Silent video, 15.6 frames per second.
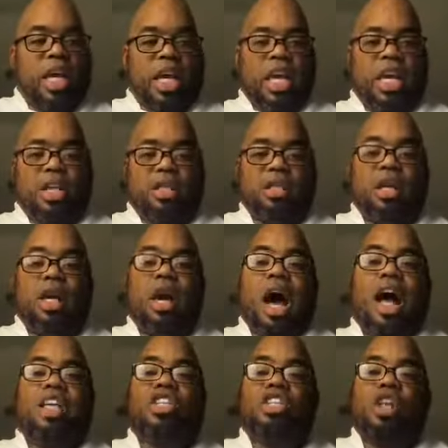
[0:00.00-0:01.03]
is
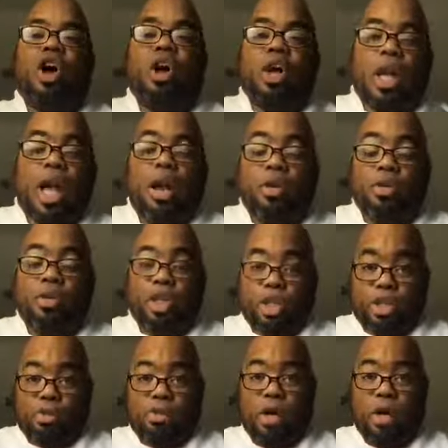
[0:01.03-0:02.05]
I start out the
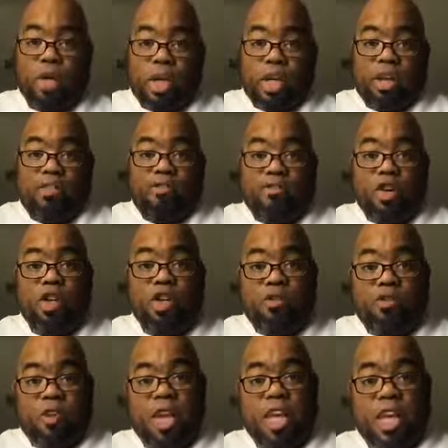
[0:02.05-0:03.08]
smoking, the
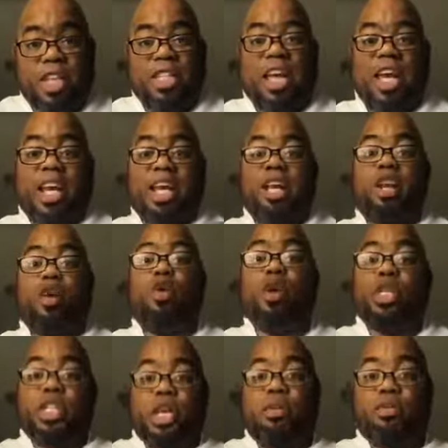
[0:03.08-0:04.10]
first phase, at a
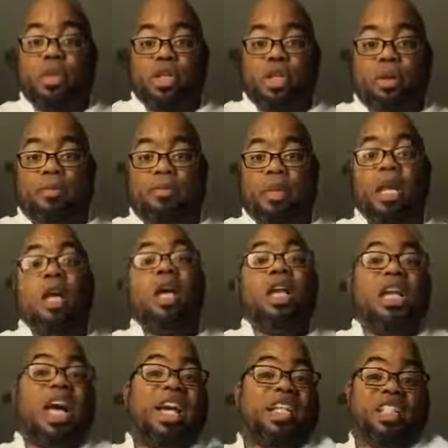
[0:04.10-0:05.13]
lower temperature.
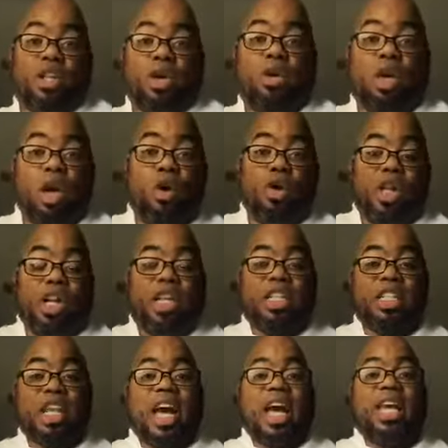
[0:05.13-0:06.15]
Not so low that
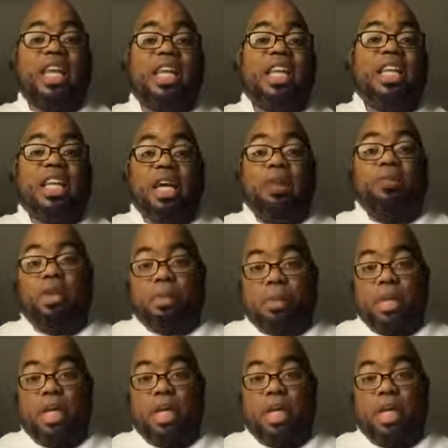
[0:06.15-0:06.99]
it's not heating up the